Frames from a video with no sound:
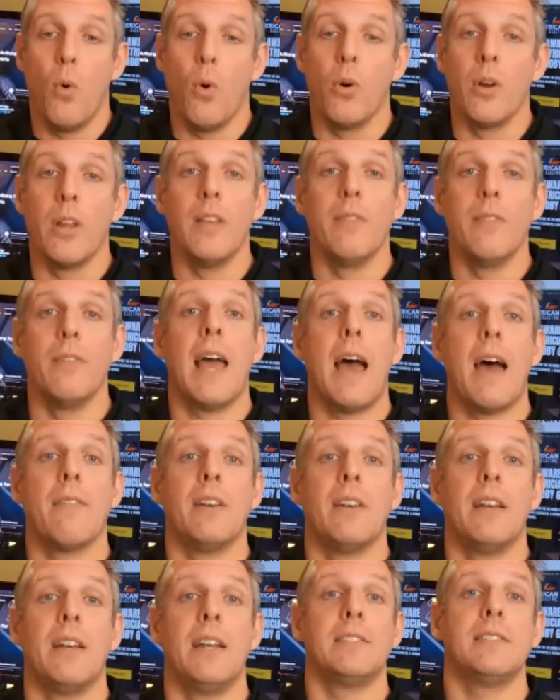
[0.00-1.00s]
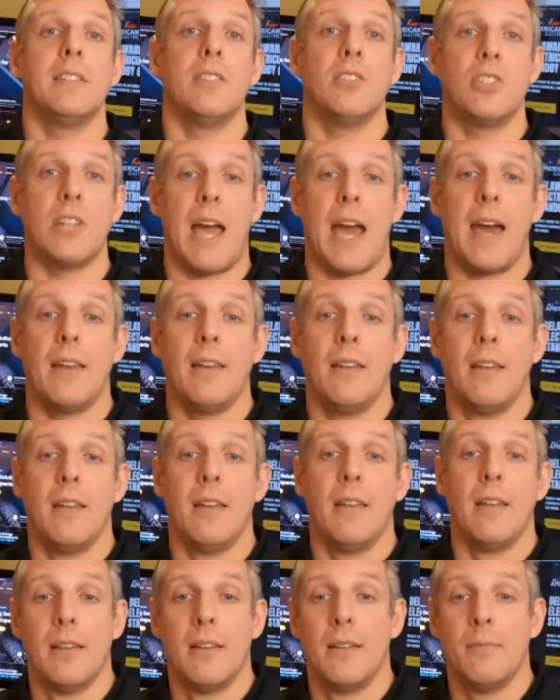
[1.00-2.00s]
Or even have an instant chat.
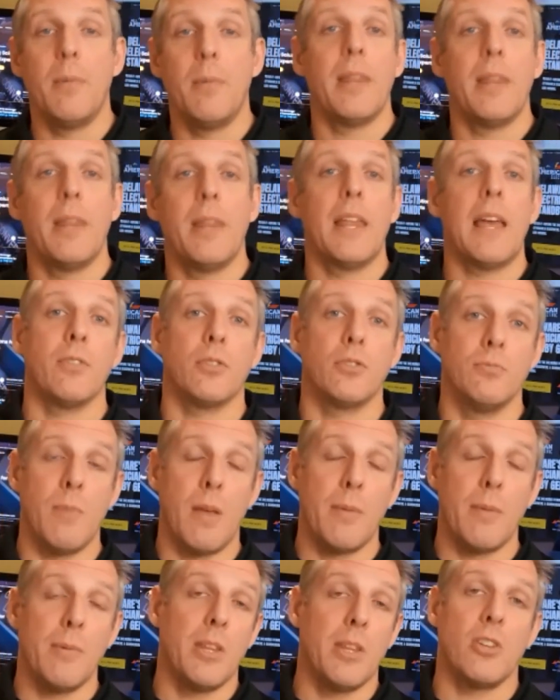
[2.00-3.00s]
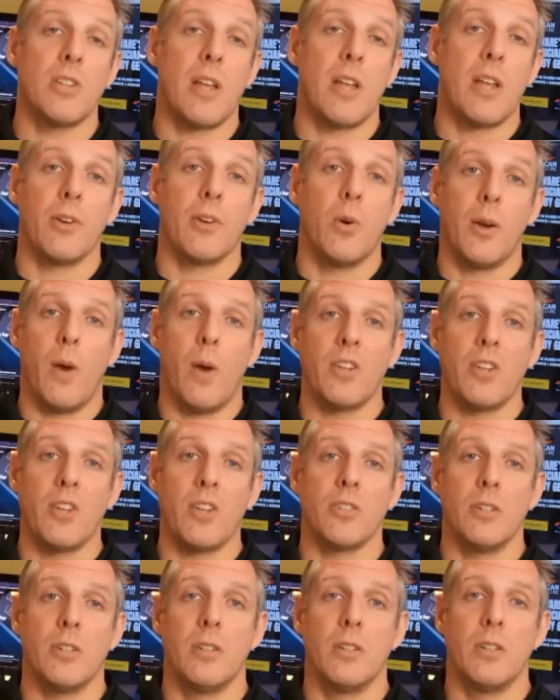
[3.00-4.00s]
Maybe they just have a quick
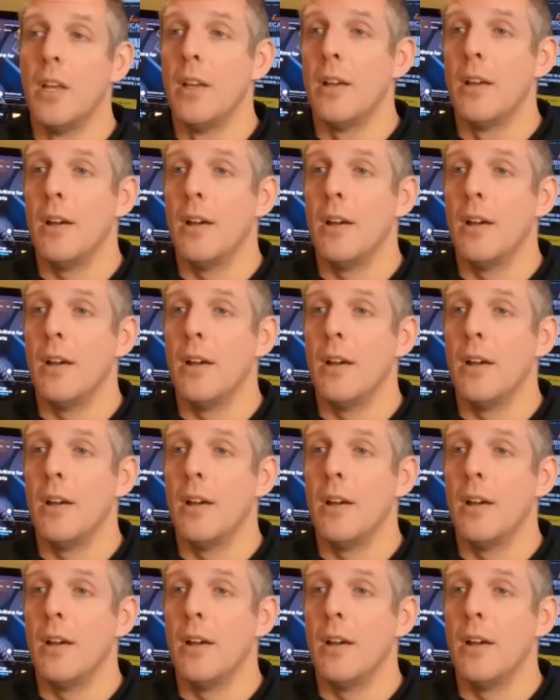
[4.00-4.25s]
question.